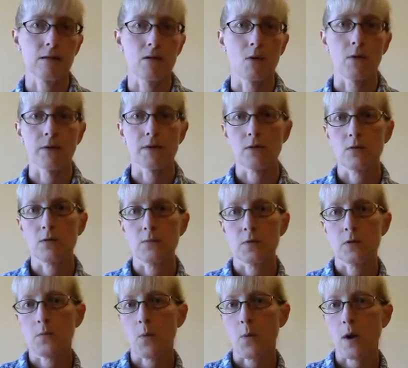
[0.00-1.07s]
you know, a
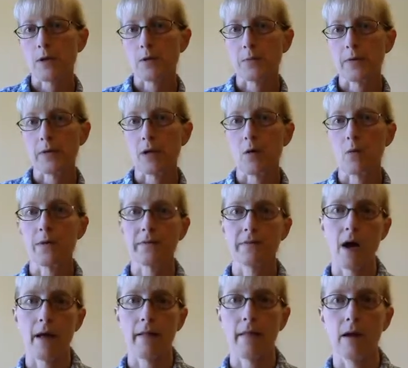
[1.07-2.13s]
superwash merino with
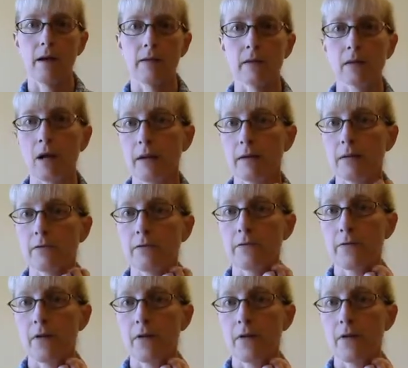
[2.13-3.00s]
nylon kind of